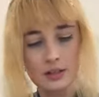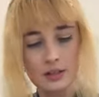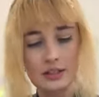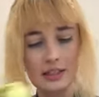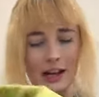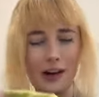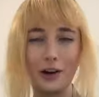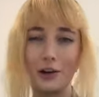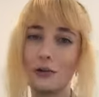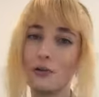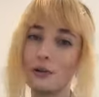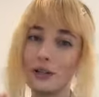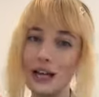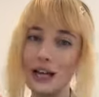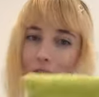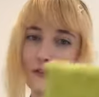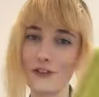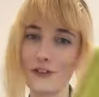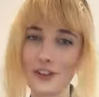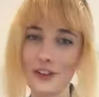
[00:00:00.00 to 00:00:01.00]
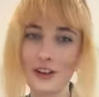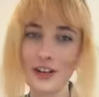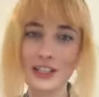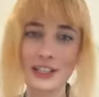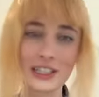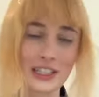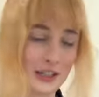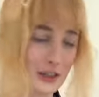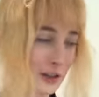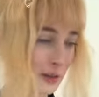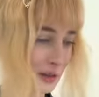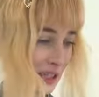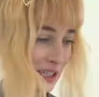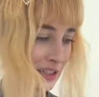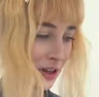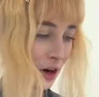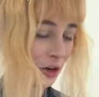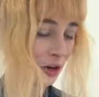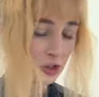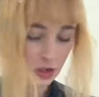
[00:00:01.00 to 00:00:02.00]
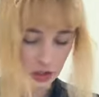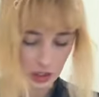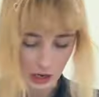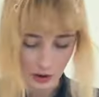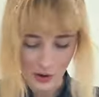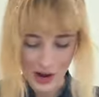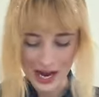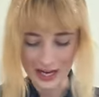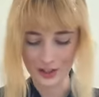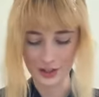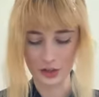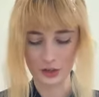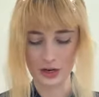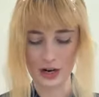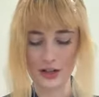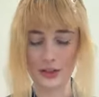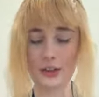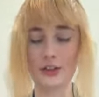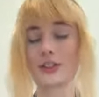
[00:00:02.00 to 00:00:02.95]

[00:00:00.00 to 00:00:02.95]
So without further ado, these are so extra,